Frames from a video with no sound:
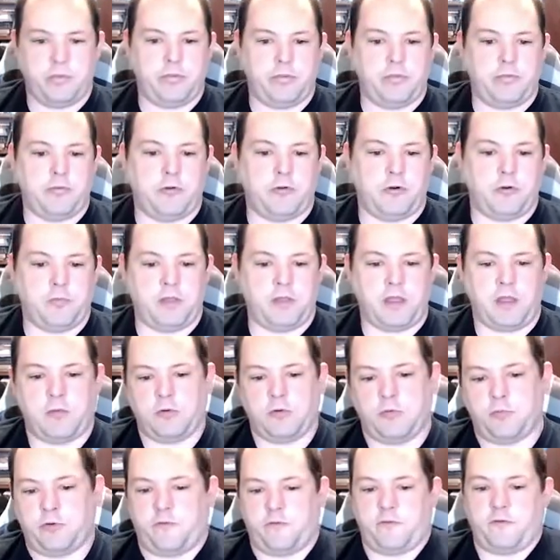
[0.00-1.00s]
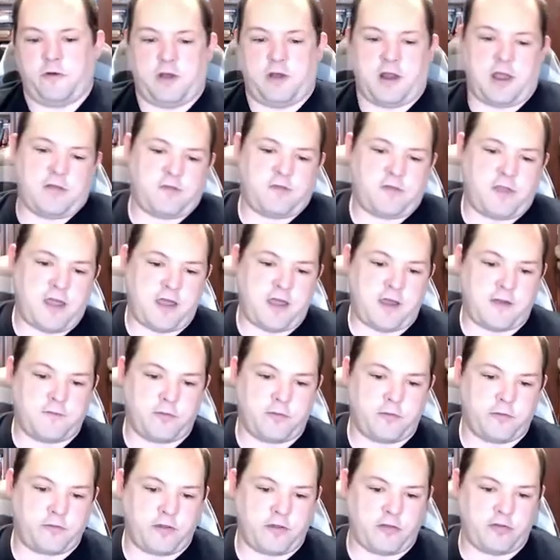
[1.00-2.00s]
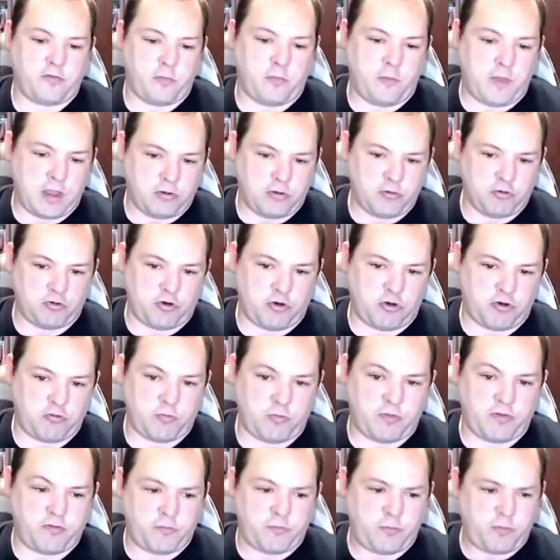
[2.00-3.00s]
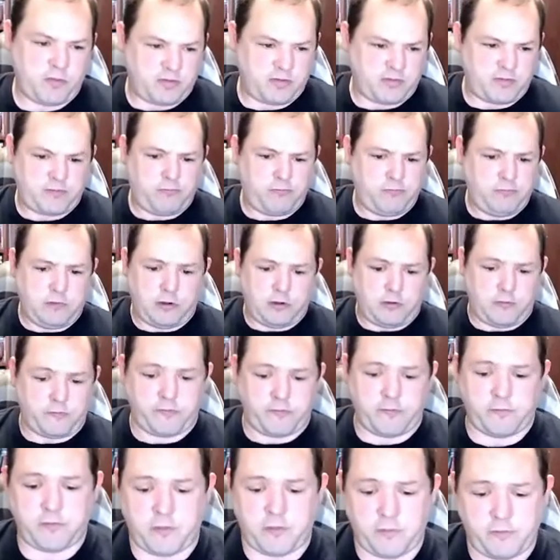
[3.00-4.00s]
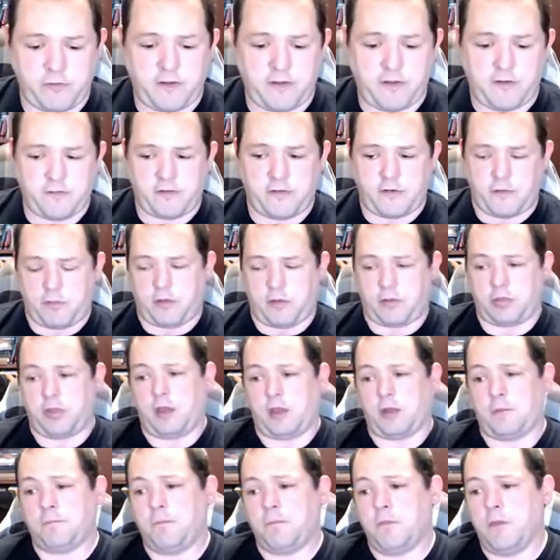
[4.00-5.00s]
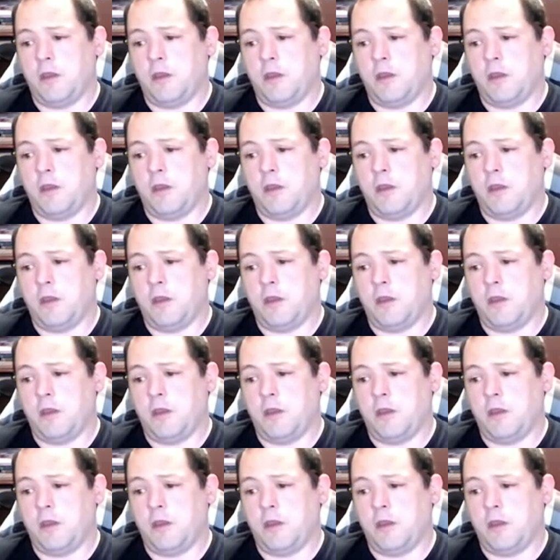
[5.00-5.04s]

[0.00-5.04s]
Normally, I would prefer not to have those kinds of manual judgments, but sometimes you have something like that.